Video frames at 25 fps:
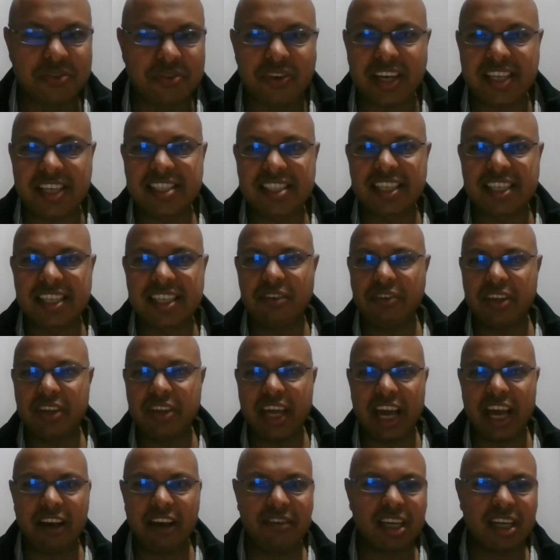Weiskel. We
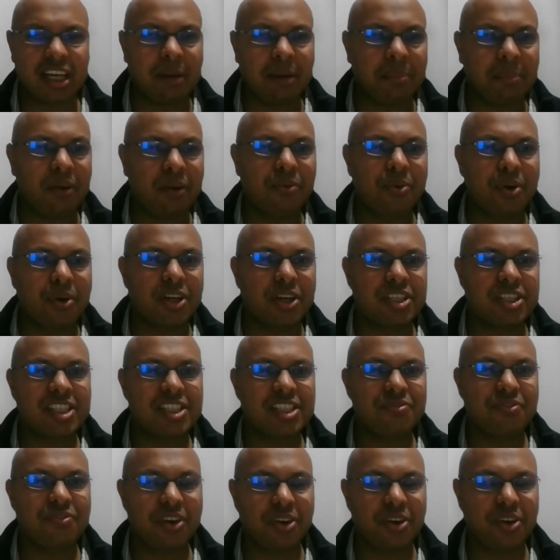have a couple of
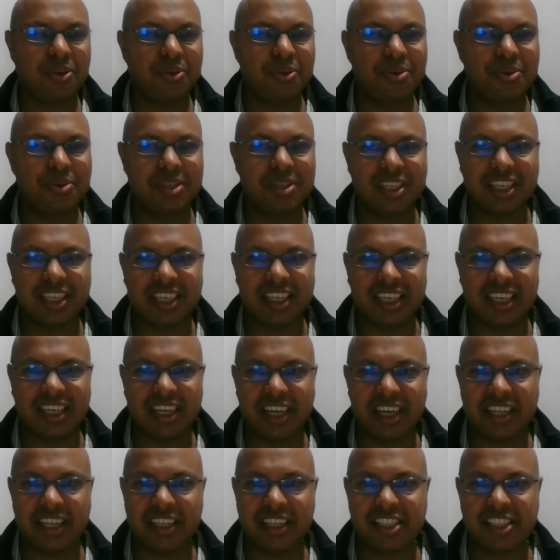questions for you
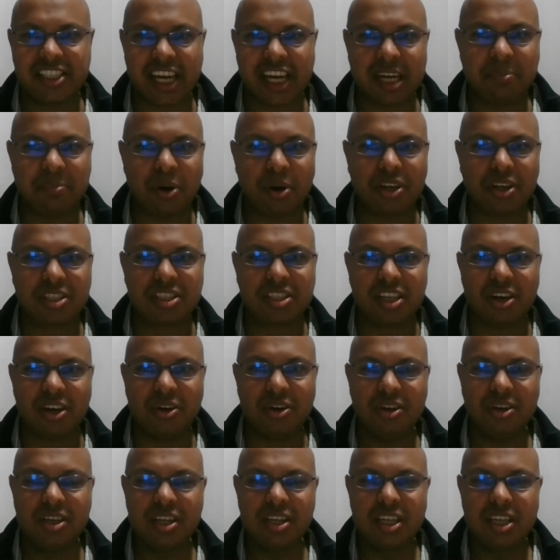in the chat box
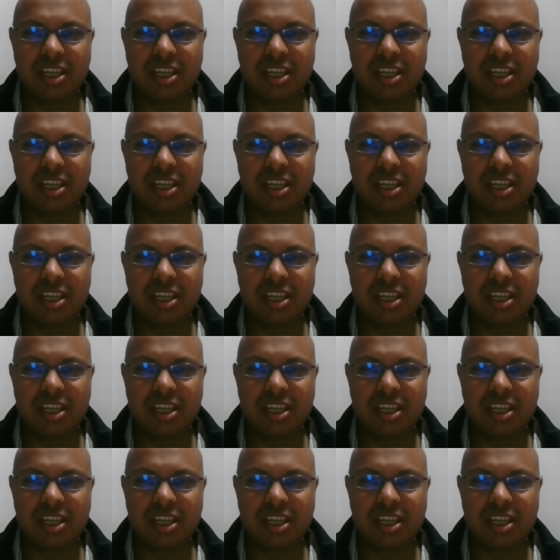now.